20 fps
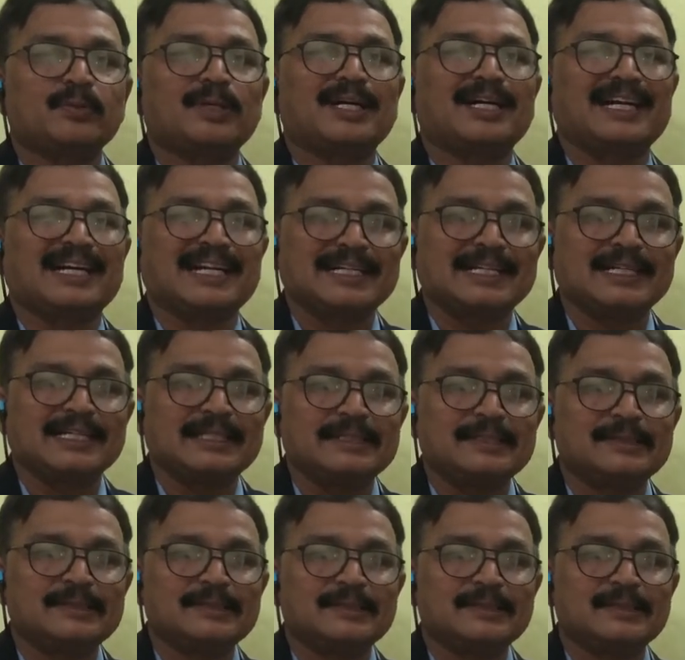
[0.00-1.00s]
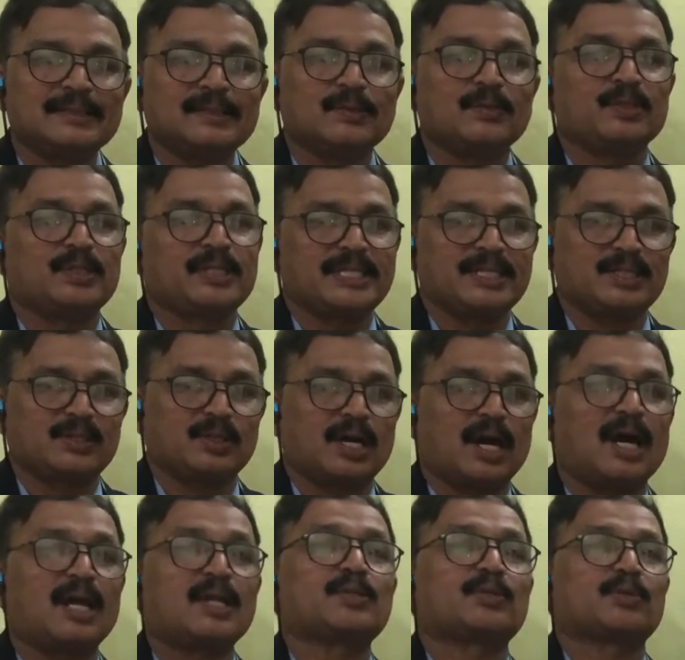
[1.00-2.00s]
organ, which is
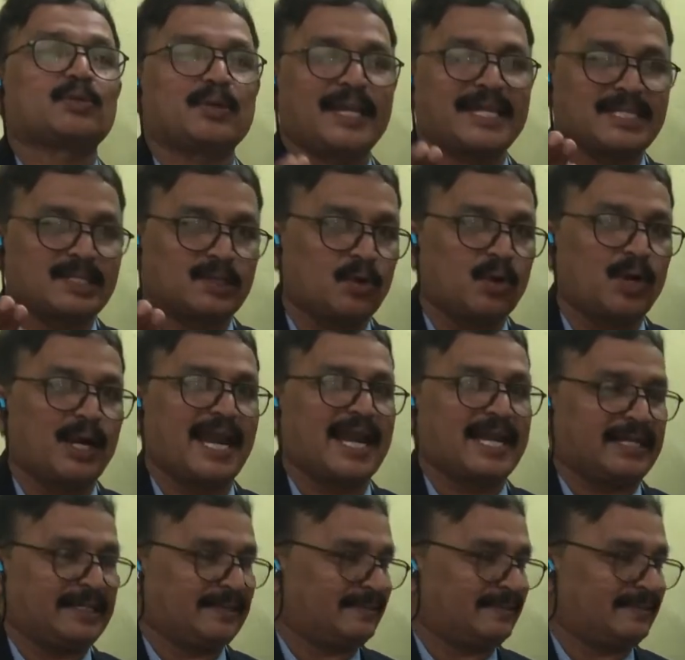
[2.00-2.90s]
also known as a gonad.